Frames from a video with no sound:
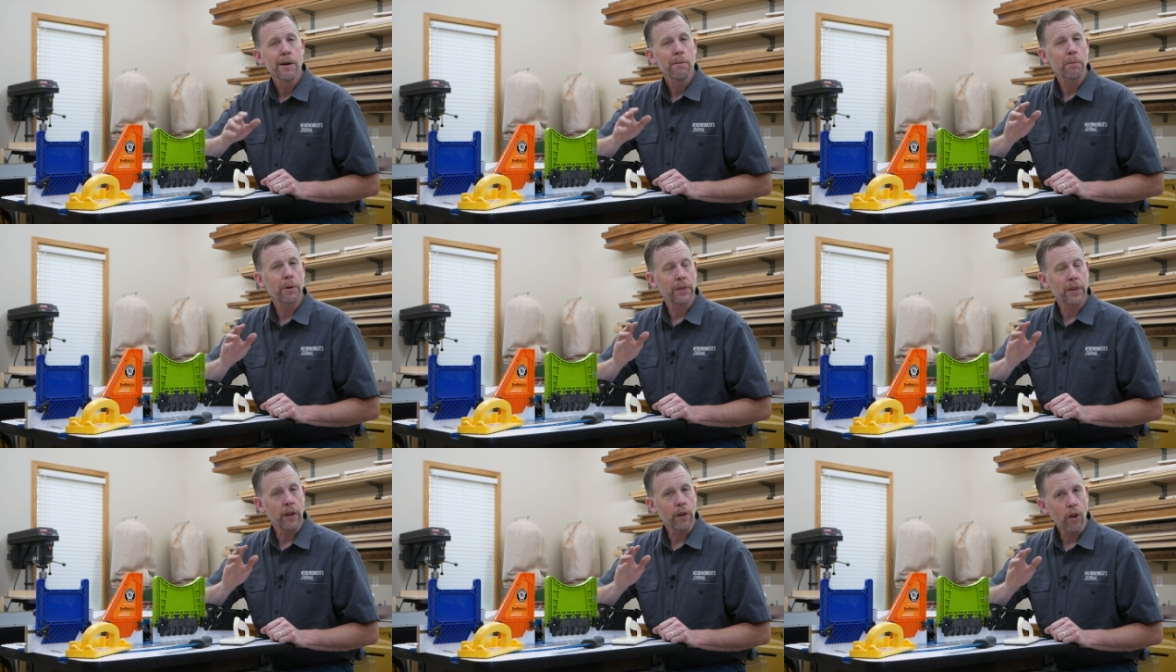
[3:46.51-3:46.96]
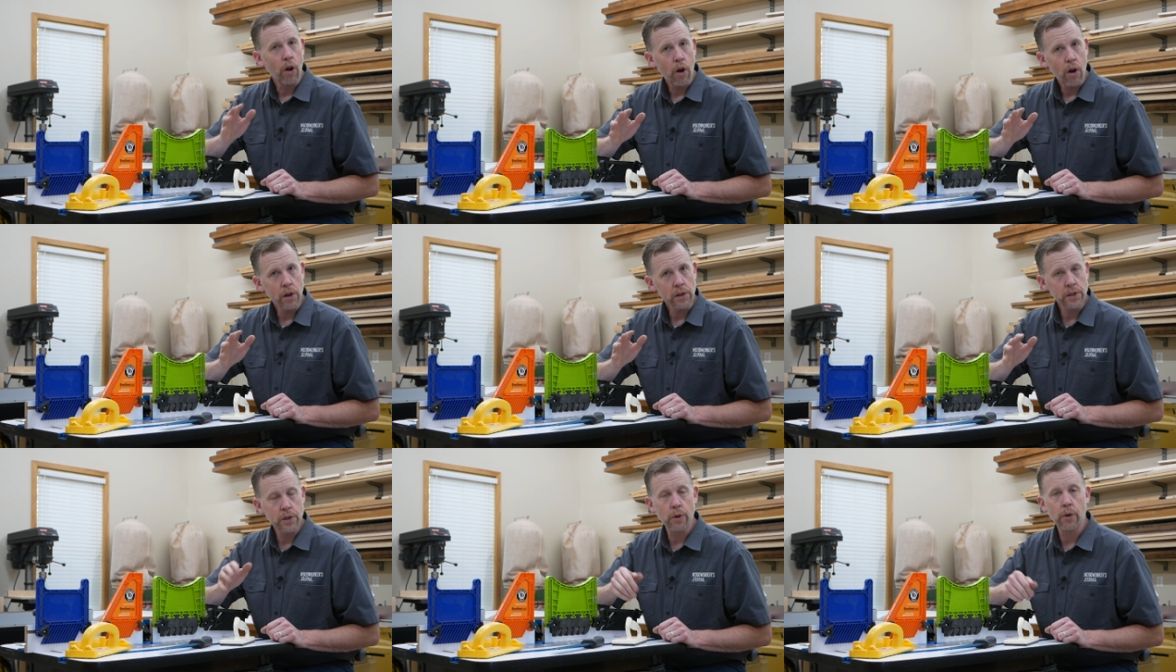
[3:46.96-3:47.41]
but they'll
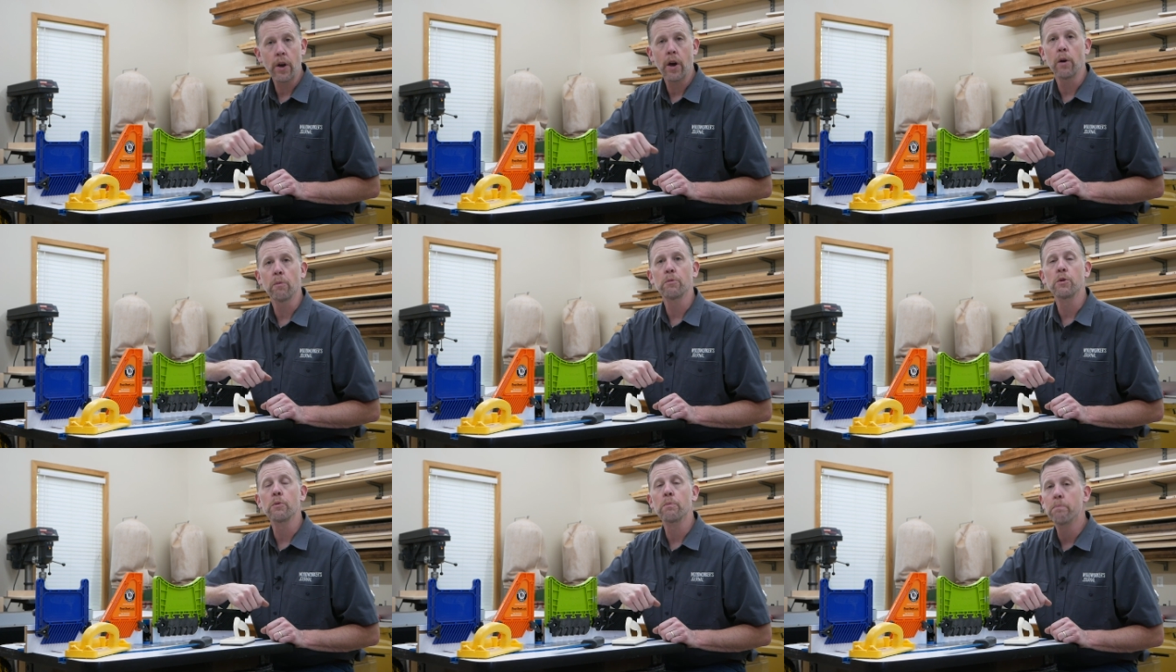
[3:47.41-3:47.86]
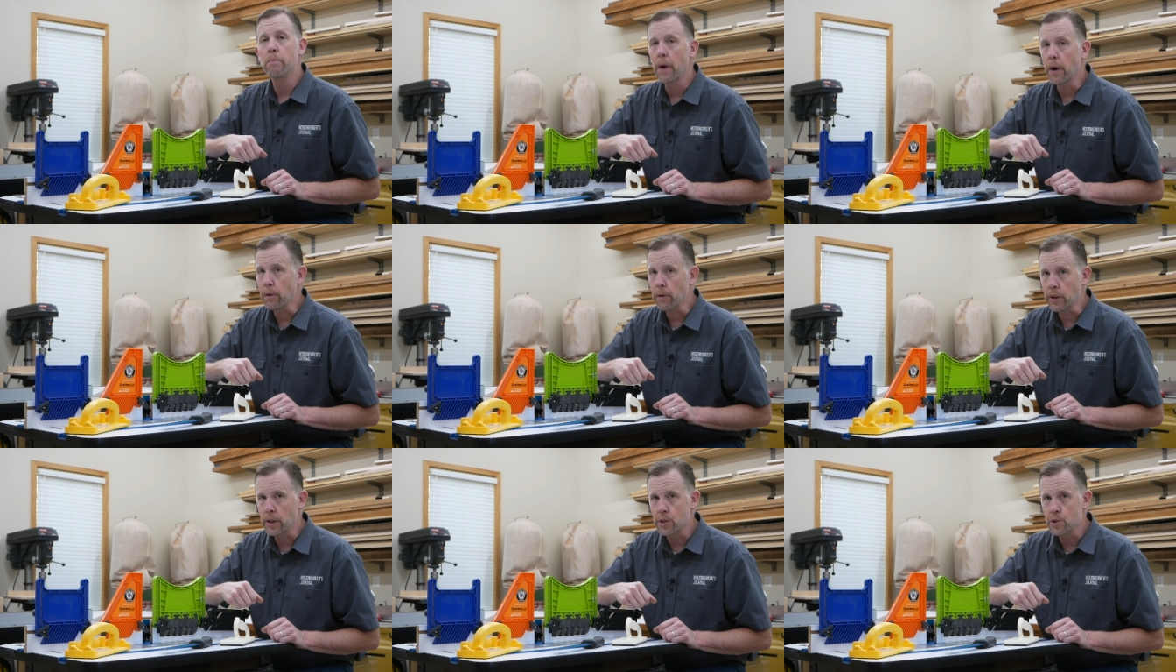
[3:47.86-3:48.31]
also help you
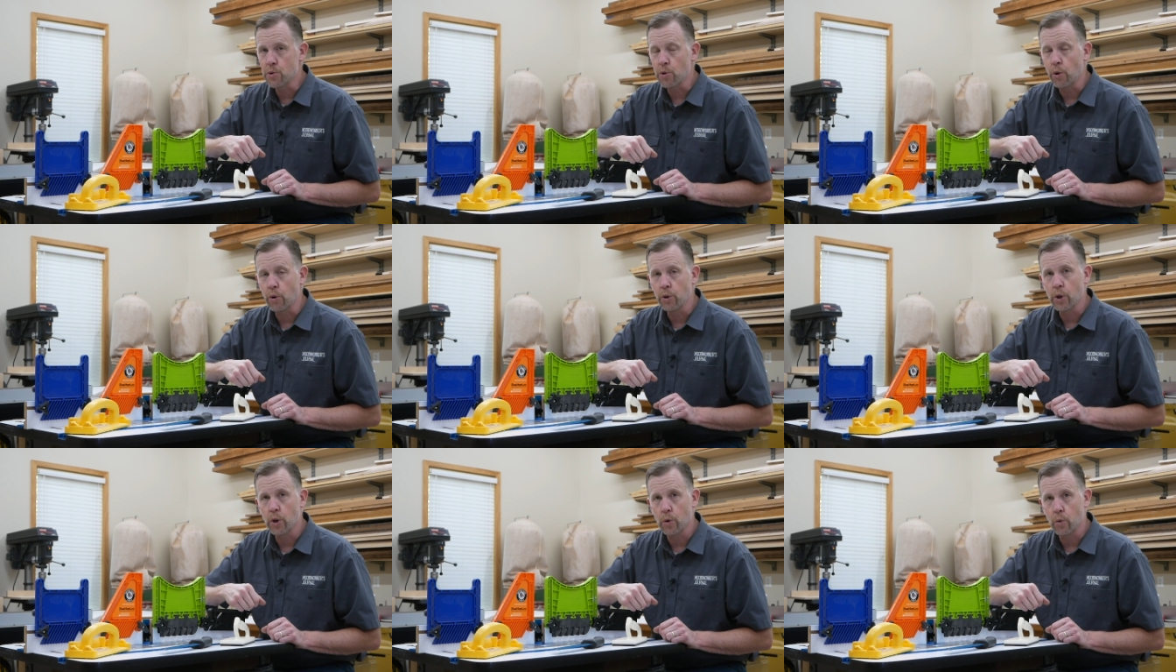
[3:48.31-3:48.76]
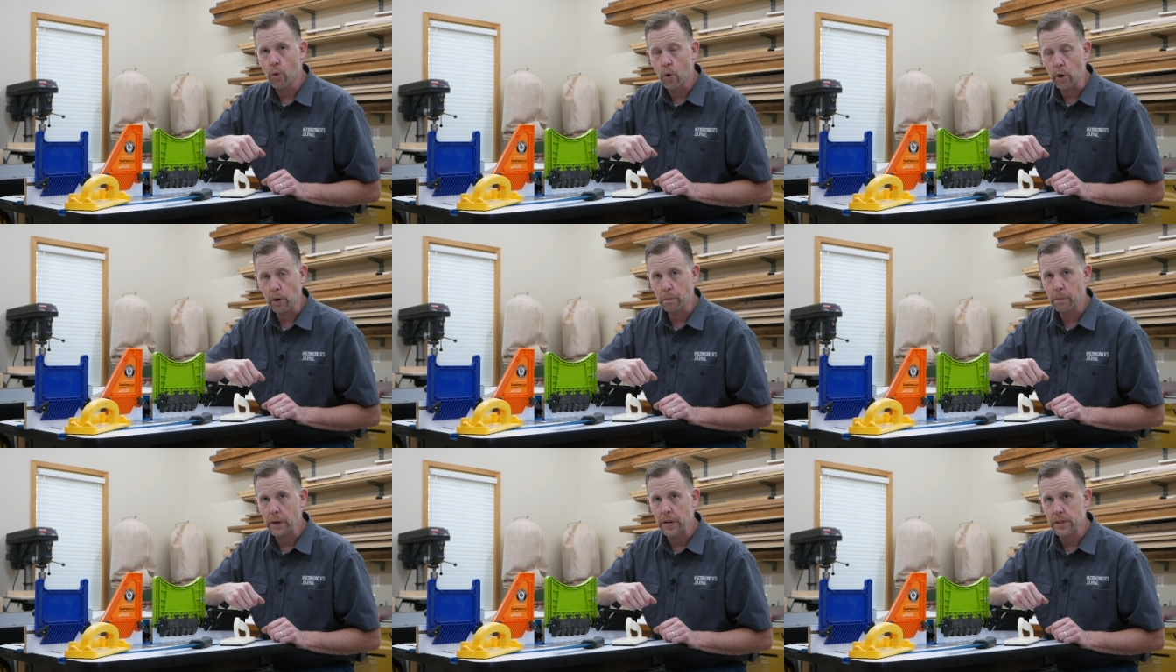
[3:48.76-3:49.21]
better control your
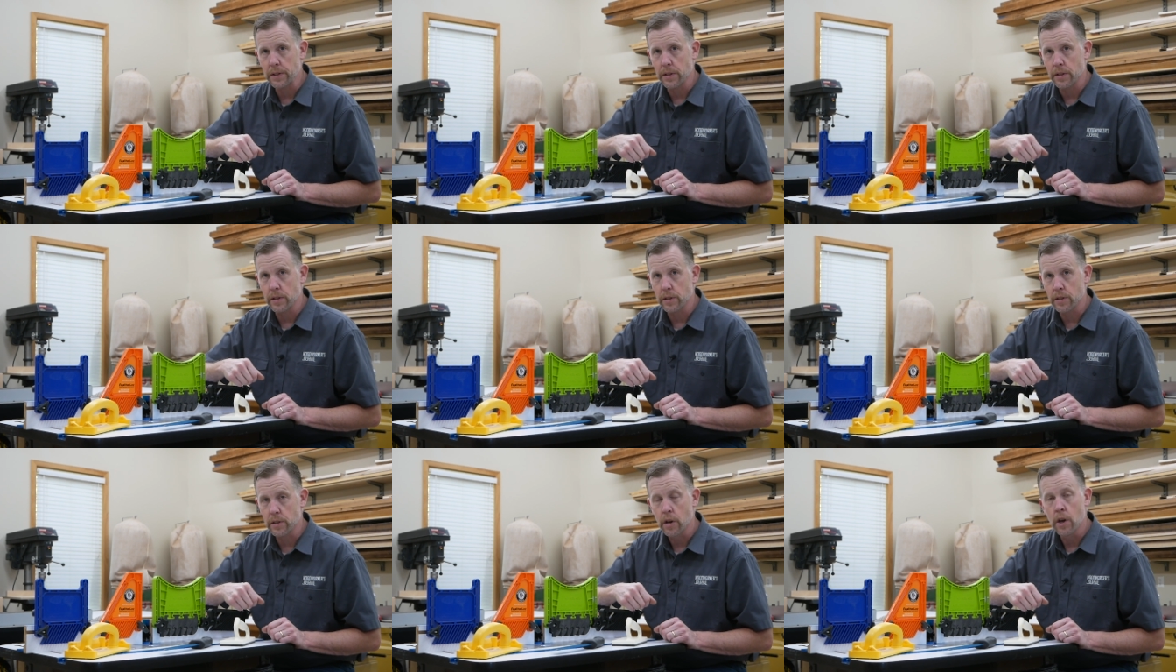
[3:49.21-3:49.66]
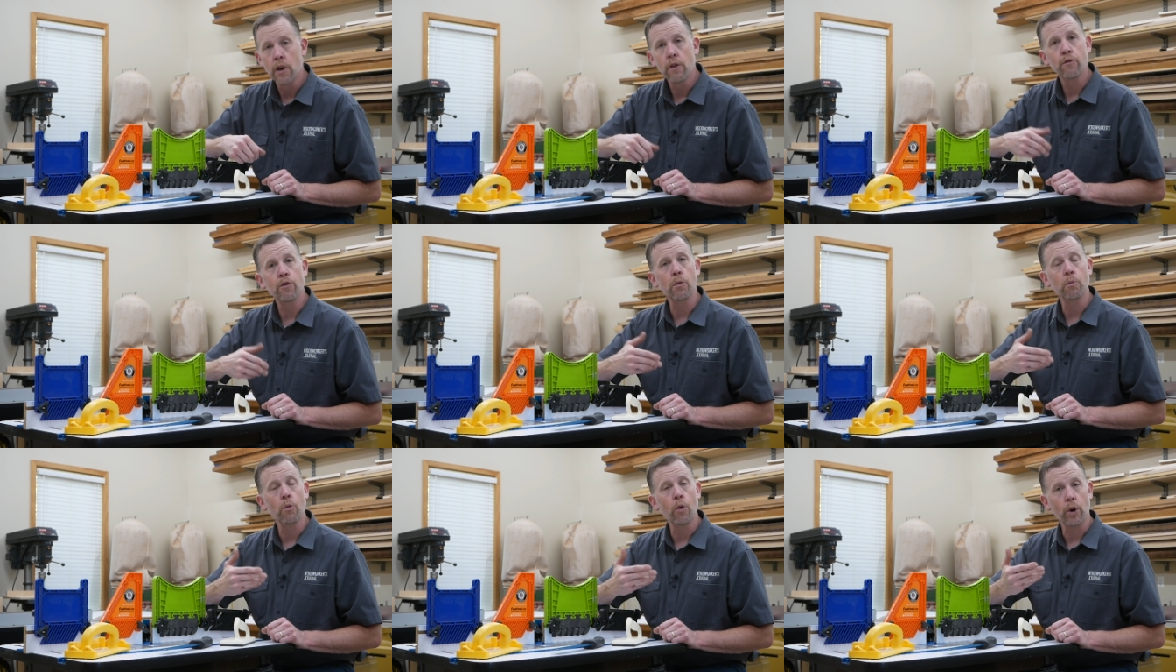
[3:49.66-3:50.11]
workpieces
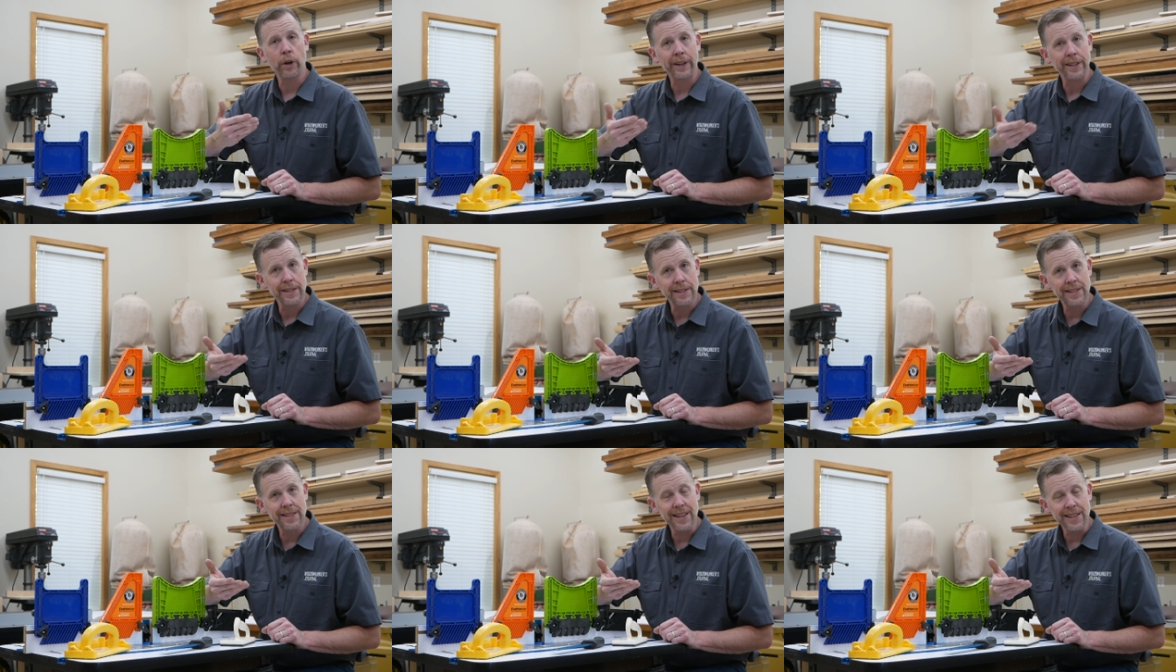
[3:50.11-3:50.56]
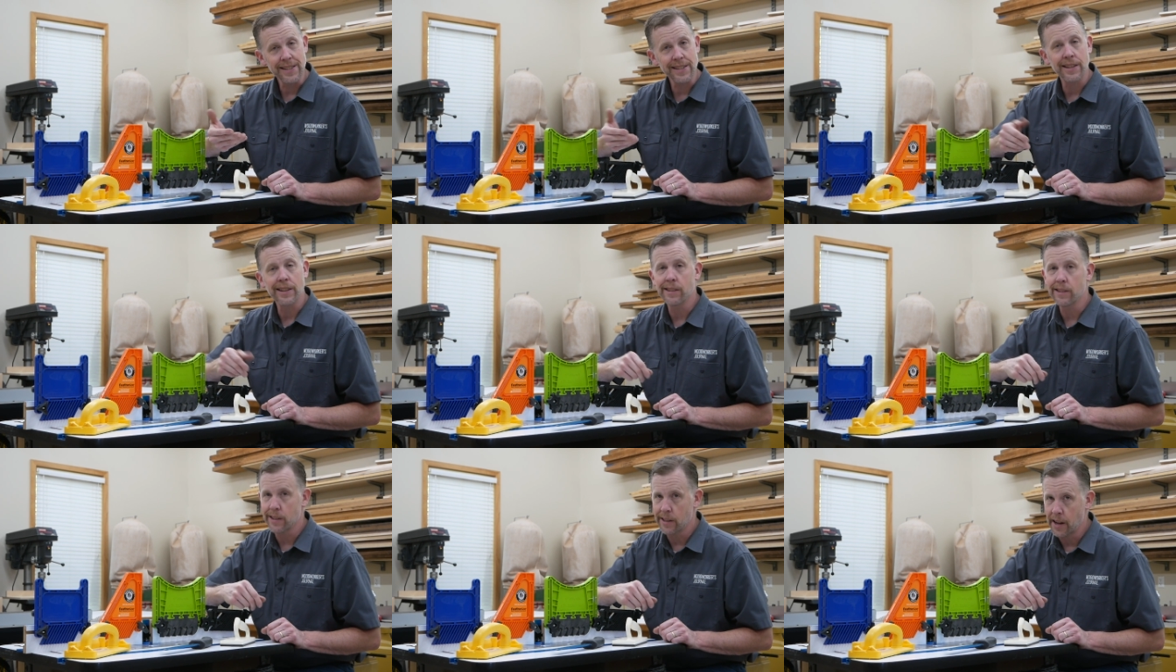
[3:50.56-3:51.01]
for more
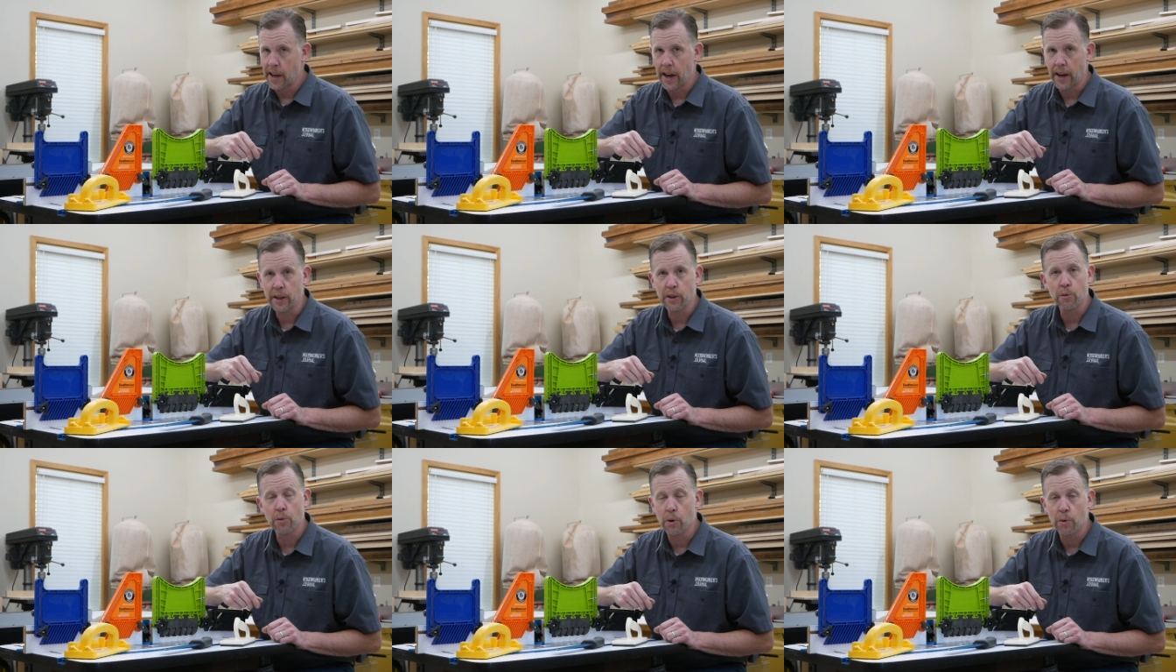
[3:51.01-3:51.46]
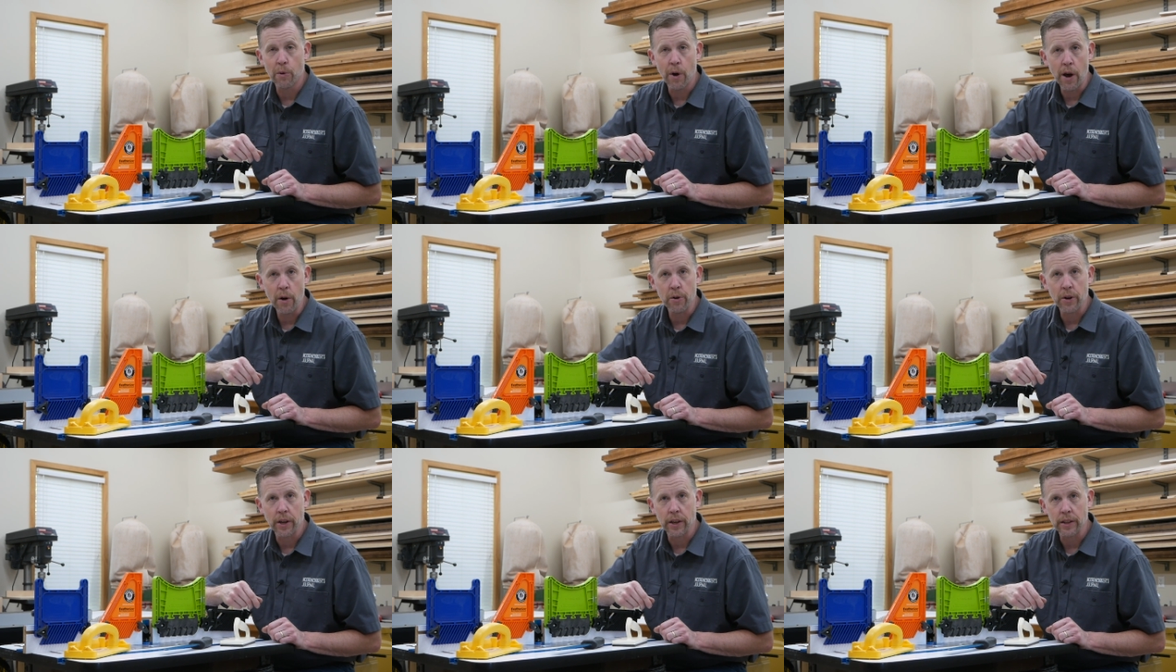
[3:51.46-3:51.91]
consistent and accurate
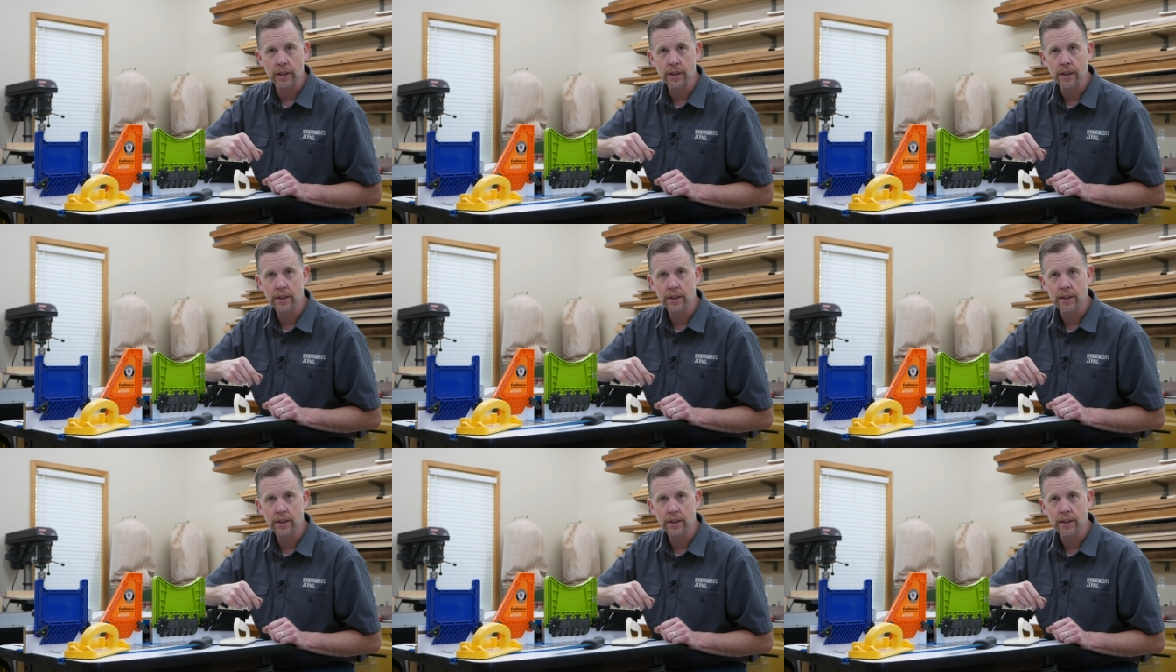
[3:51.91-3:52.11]
routing.